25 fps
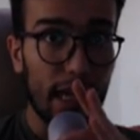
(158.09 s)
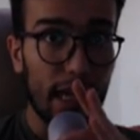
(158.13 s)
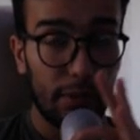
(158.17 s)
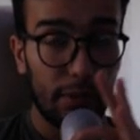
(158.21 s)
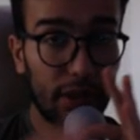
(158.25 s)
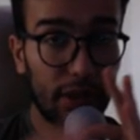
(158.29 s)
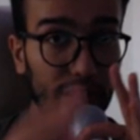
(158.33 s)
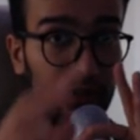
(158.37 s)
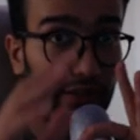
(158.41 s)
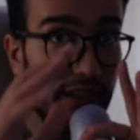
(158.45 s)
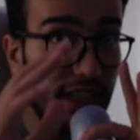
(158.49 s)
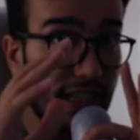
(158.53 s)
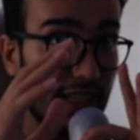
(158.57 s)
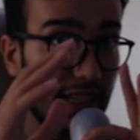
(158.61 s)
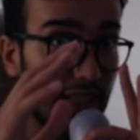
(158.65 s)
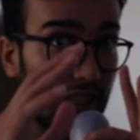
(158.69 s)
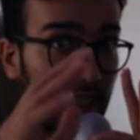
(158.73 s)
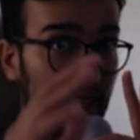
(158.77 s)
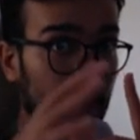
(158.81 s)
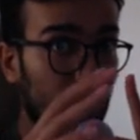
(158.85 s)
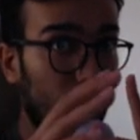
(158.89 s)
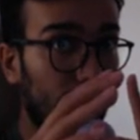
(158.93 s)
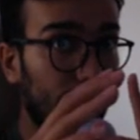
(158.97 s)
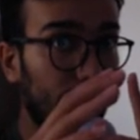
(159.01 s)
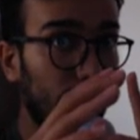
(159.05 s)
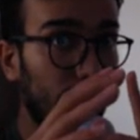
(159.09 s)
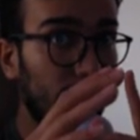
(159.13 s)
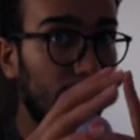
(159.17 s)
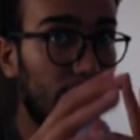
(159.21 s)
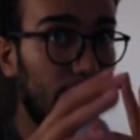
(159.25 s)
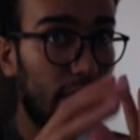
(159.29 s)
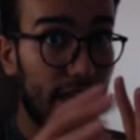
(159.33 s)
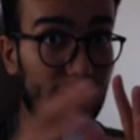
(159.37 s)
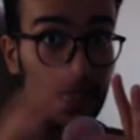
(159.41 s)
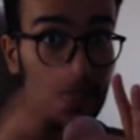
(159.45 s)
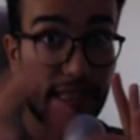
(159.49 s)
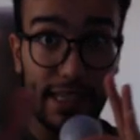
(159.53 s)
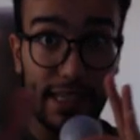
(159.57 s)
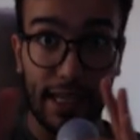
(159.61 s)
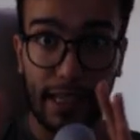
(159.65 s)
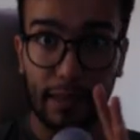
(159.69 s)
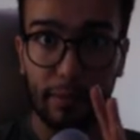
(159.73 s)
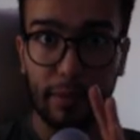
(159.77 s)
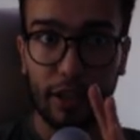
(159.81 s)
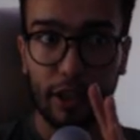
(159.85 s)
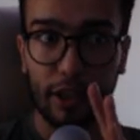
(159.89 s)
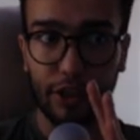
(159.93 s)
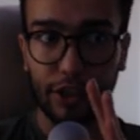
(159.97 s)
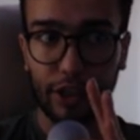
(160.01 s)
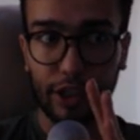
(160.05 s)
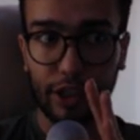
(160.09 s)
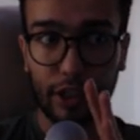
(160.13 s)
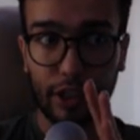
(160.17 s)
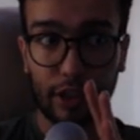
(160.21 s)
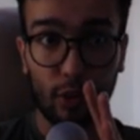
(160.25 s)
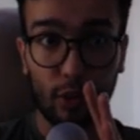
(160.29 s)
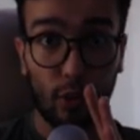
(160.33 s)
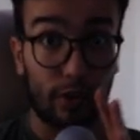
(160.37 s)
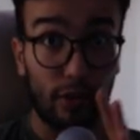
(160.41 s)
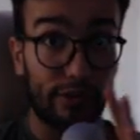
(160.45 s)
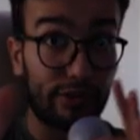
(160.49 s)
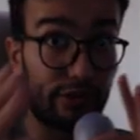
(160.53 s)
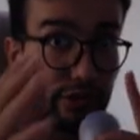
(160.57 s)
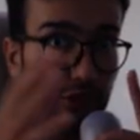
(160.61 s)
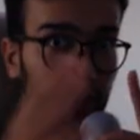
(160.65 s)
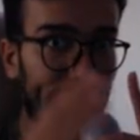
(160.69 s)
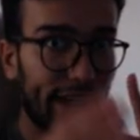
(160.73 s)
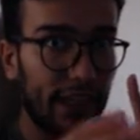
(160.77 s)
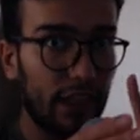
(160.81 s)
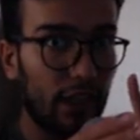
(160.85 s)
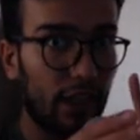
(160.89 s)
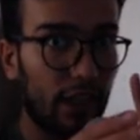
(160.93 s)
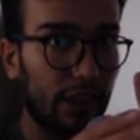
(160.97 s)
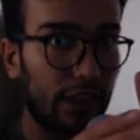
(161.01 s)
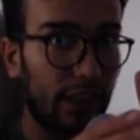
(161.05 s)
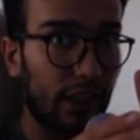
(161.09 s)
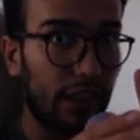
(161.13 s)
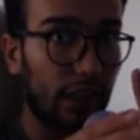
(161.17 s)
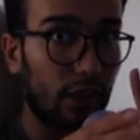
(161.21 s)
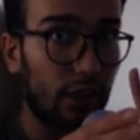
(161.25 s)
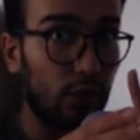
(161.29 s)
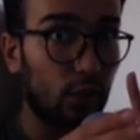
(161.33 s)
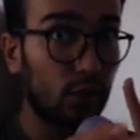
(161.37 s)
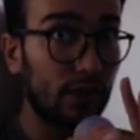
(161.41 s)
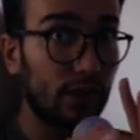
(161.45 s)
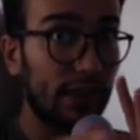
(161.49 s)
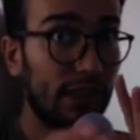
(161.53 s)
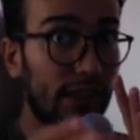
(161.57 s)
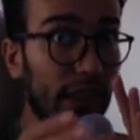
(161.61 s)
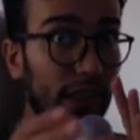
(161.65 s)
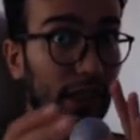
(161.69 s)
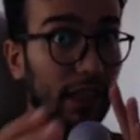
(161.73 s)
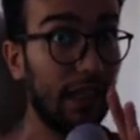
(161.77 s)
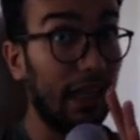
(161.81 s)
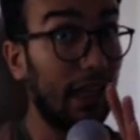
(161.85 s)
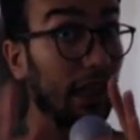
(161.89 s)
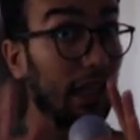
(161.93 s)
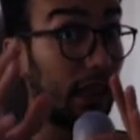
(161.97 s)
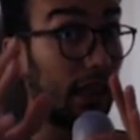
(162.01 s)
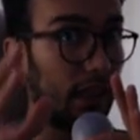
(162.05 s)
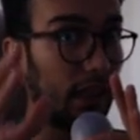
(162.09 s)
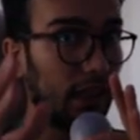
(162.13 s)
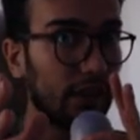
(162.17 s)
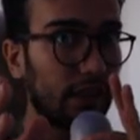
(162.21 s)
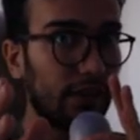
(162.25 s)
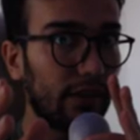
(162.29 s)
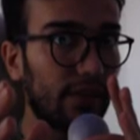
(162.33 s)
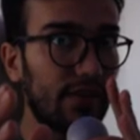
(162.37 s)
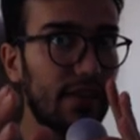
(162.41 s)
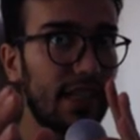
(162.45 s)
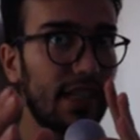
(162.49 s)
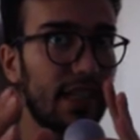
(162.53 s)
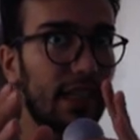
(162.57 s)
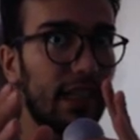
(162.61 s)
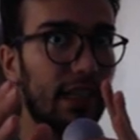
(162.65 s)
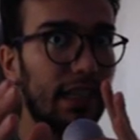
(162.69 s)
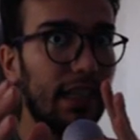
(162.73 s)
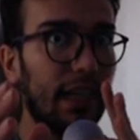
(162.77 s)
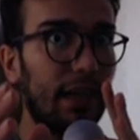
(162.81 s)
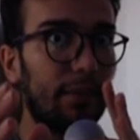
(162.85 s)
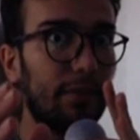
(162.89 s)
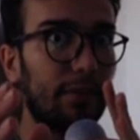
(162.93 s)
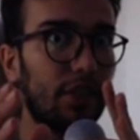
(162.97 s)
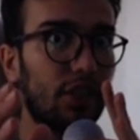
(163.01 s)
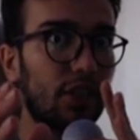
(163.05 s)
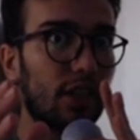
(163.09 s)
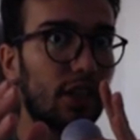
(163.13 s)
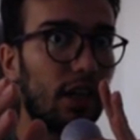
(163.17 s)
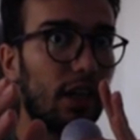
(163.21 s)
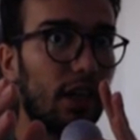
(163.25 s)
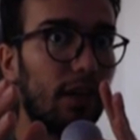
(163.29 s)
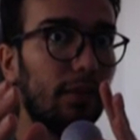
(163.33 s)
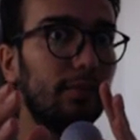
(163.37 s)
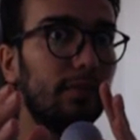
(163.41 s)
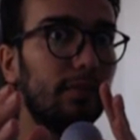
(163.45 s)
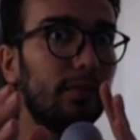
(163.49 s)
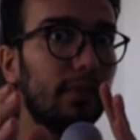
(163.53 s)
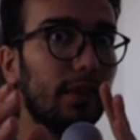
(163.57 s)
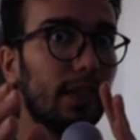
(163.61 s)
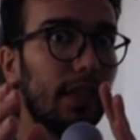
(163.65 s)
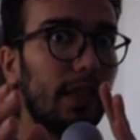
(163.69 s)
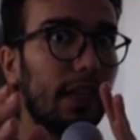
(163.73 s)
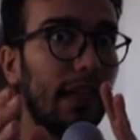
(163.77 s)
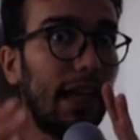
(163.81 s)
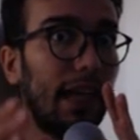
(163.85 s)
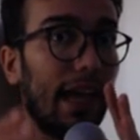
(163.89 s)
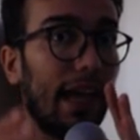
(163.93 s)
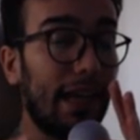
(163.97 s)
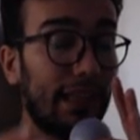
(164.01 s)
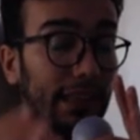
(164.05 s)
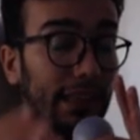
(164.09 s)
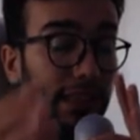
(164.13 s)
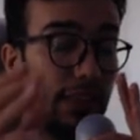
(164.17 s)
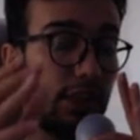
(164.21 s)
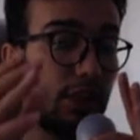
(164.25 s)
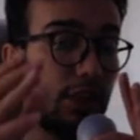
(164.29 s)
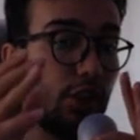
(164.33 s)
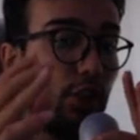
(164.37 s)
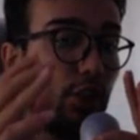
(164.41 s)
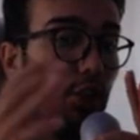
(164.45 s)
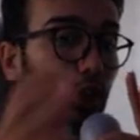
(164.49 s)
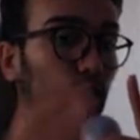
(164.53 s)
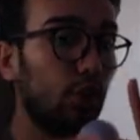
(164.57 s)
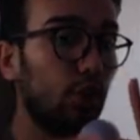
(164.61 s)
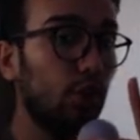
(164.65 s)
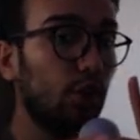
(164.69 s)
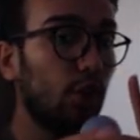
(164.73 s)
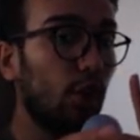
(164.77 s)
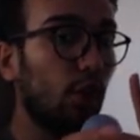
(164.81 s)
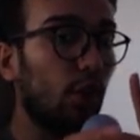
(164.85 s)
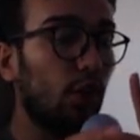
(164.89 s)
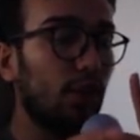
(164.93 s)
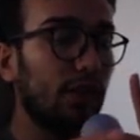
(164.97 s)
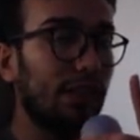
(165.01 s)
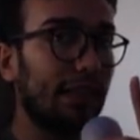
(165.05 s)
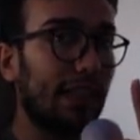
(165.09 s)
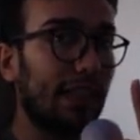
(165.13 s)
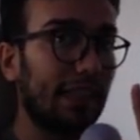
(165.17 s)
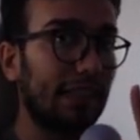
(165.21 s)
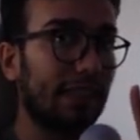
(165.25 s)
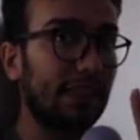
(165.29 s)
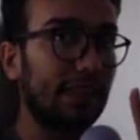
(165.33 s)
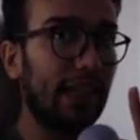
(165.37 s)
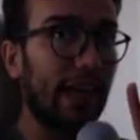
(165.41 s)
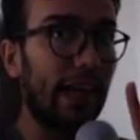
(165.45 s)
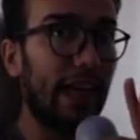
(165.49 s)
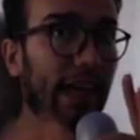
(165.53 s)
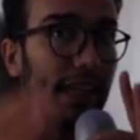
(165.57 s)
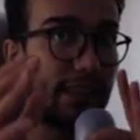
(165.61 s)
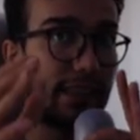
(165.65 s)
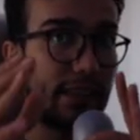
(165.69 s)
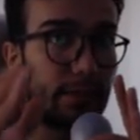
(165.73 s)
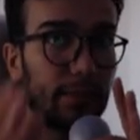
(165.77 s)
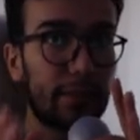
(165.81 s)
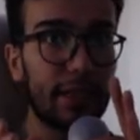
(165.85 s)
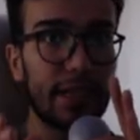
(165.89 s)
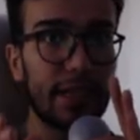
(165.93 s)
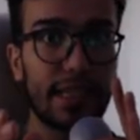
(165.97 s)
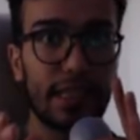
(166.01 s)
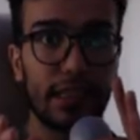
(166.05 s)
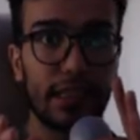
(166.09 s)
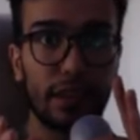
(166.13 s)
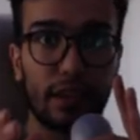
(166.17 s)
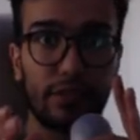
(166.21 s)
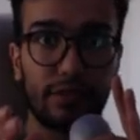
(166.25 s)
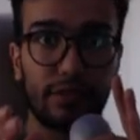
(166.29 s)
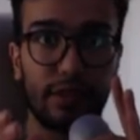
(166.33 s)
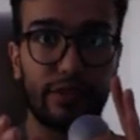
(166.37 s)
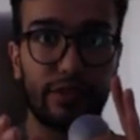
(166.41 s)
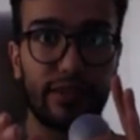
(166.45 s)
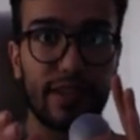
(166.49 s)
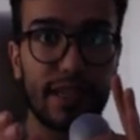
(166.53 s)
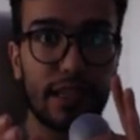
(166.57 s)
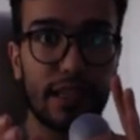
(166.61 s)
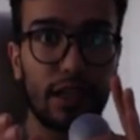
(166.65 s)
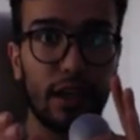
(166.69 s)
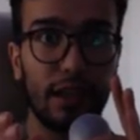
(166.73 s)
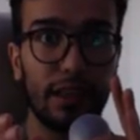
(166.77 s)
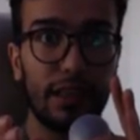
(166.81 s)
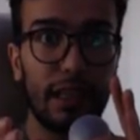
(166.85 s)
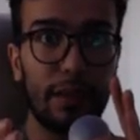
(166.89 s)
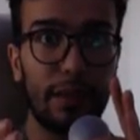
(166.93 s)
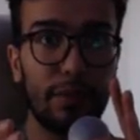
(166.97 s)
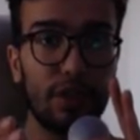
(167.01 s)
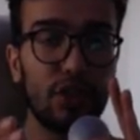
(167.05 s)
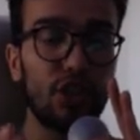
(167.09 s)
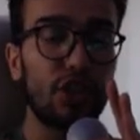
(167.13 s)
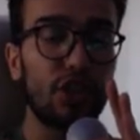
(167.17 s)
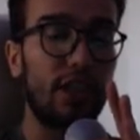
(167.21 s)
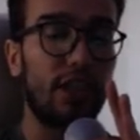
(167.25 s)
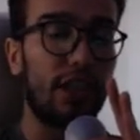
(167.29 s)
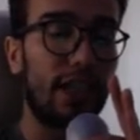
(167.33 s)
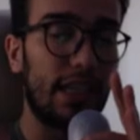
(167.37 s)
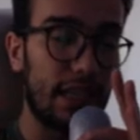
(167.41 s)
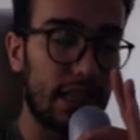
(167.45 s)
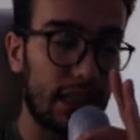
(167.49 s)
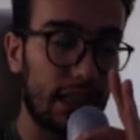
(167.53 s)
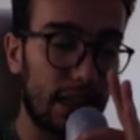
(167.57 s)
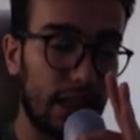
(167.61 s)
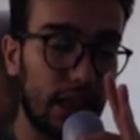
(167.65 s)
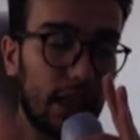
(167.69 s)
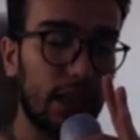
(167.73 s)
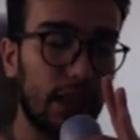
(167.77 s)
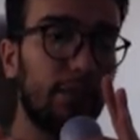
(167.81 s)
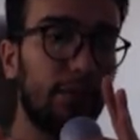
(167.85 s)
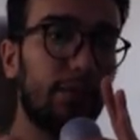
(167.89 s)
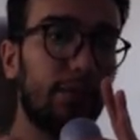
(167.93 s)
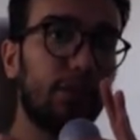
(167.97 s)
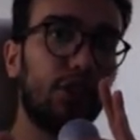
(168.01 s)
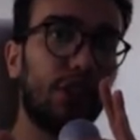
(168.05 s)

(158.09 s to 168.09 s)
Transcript: But when someone like Saber here or Freya here, who deal a lot of skill damage, come, and then you know that 80% of the physical damage is gonna be